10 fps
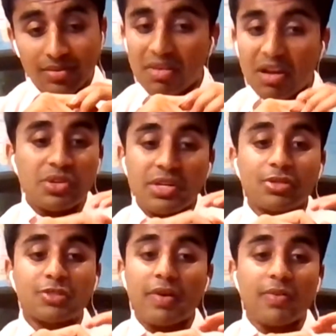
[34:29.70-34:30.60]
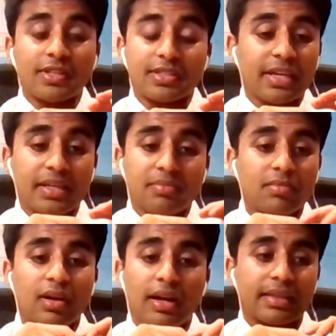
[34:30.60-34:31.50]
I really respect what you're saying.
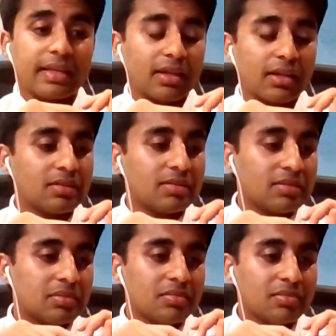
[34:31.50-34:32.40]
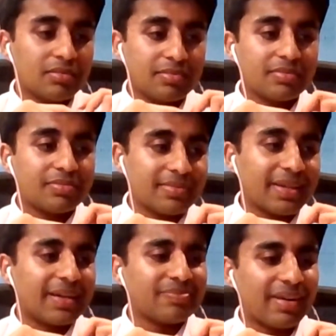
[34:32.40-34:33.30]
I think
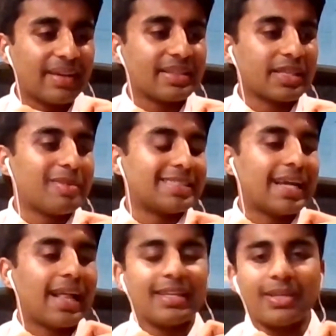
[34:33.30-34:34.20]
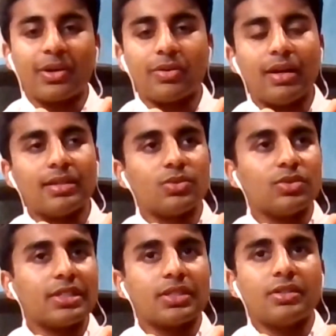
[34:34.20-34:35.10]
the mentality you got around is
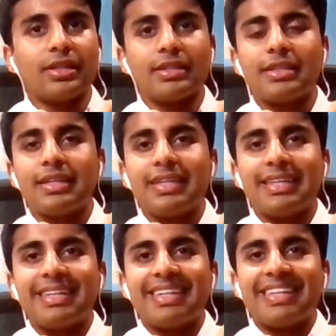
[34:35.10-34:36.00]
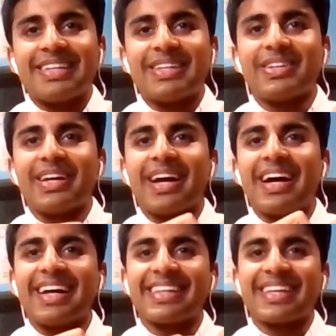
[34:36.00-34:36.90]
really good. And,
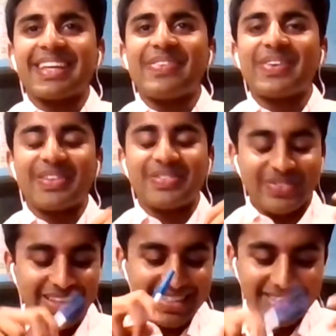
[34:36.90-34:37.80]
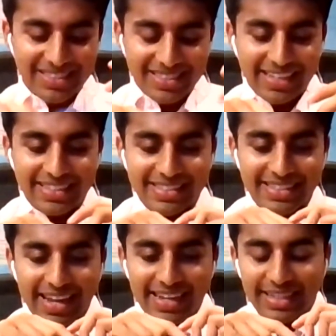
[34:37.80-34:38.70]
I think even what I've realized in saying this
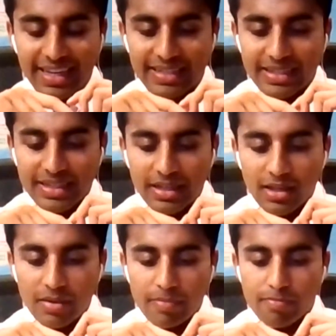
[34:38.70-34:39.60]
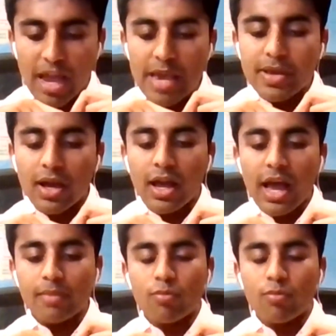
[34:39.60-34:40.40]
today is that maybe I